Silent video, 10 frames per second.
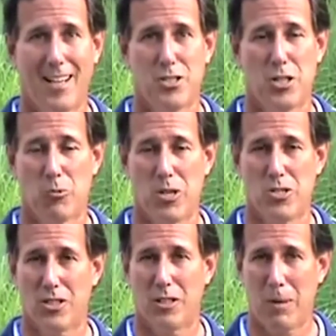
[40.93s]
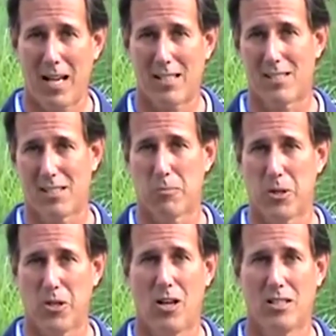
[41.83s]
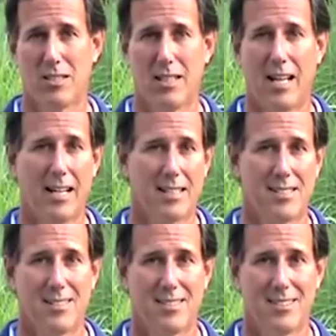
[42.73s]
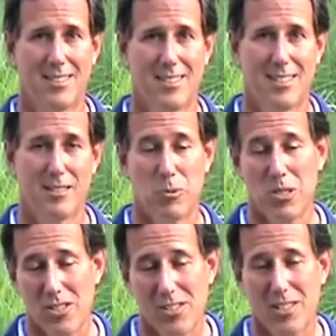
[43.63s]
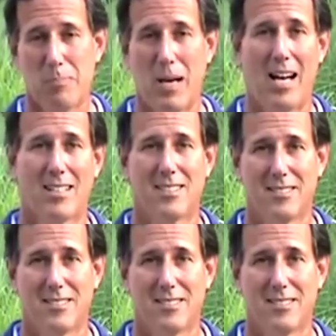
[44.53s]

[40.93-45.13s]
a generation that passes liberty on to the next if we just sit back